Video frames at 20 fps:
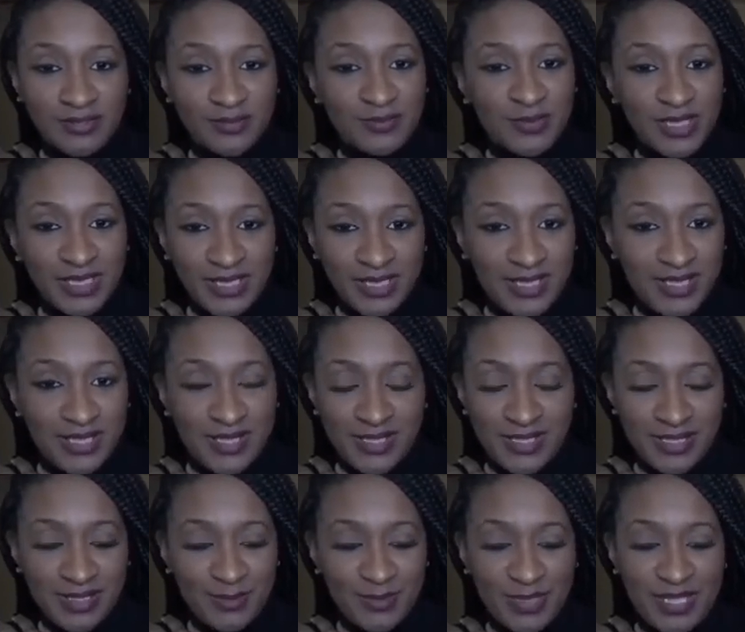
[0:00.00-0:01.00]
Please
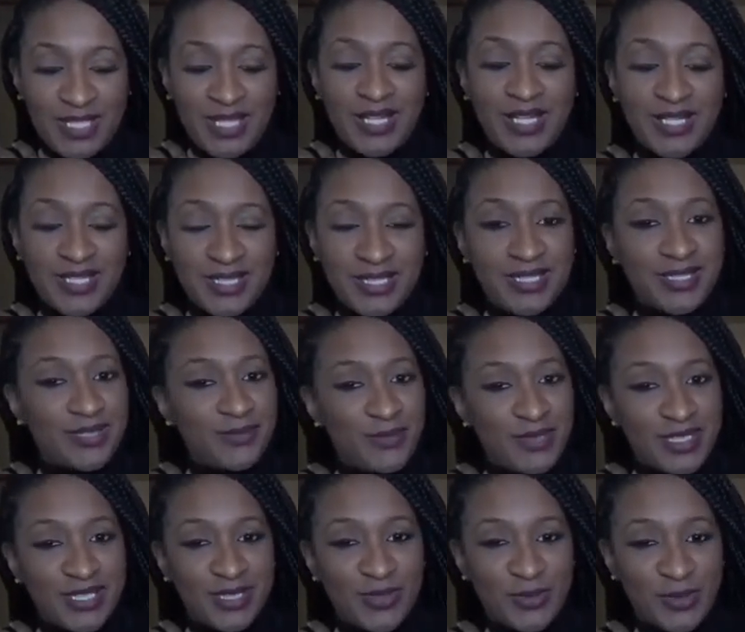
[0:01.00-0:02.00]
because he's a
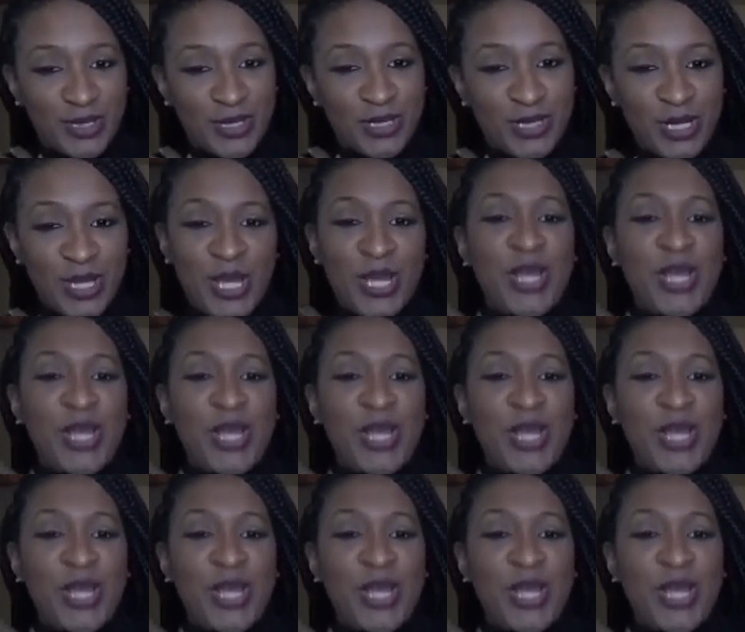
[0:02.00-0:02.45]
piece of work.